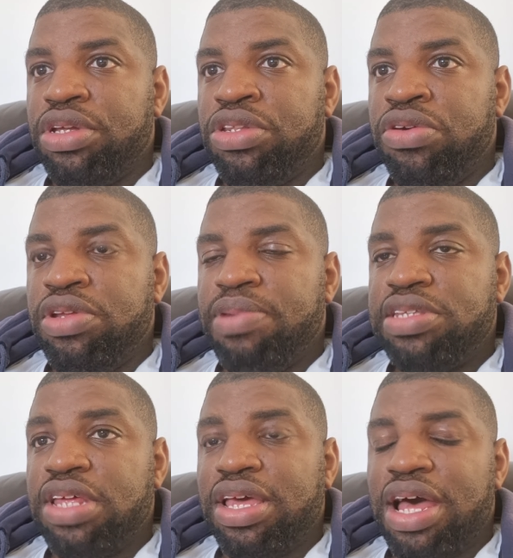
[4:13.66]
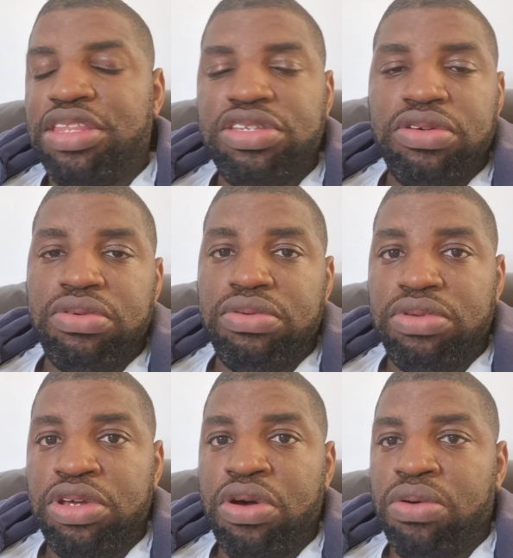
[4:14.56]
do the best I can to,
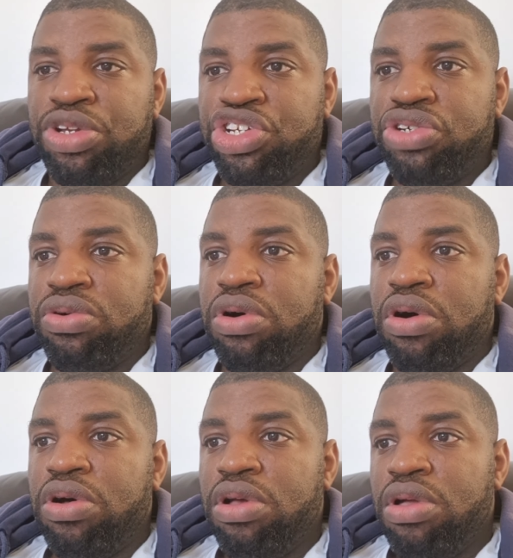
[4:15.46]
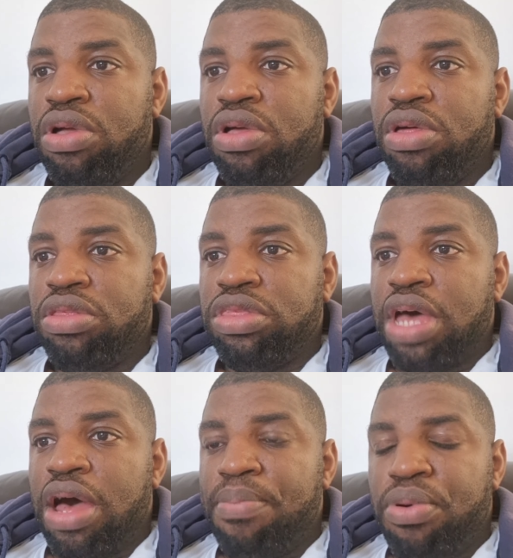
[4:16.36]
you know, ensure
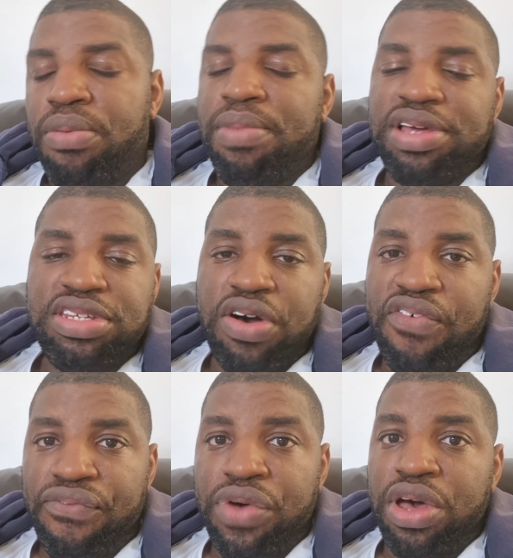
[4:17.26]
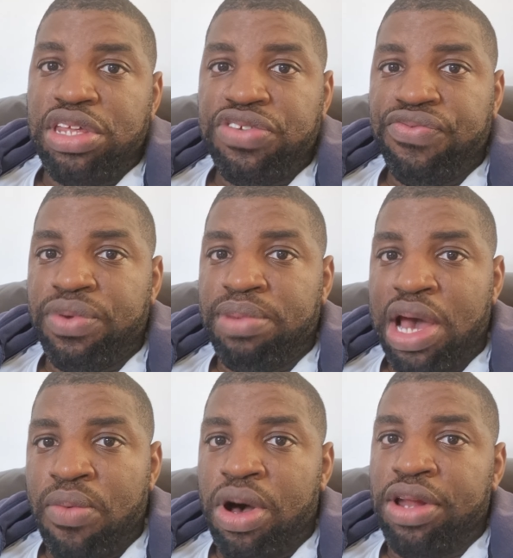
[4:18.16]
that I put myself first from
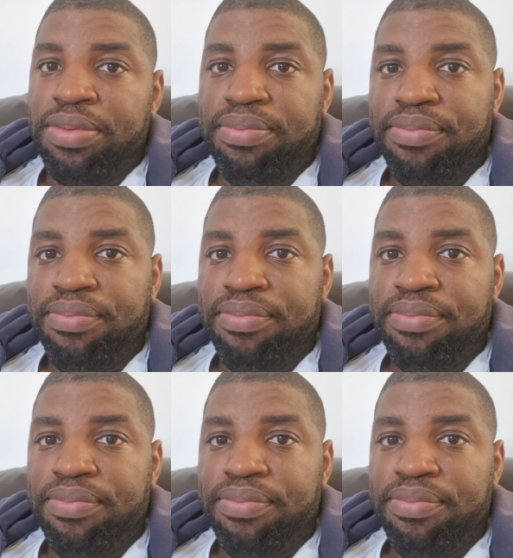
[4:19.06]
now on.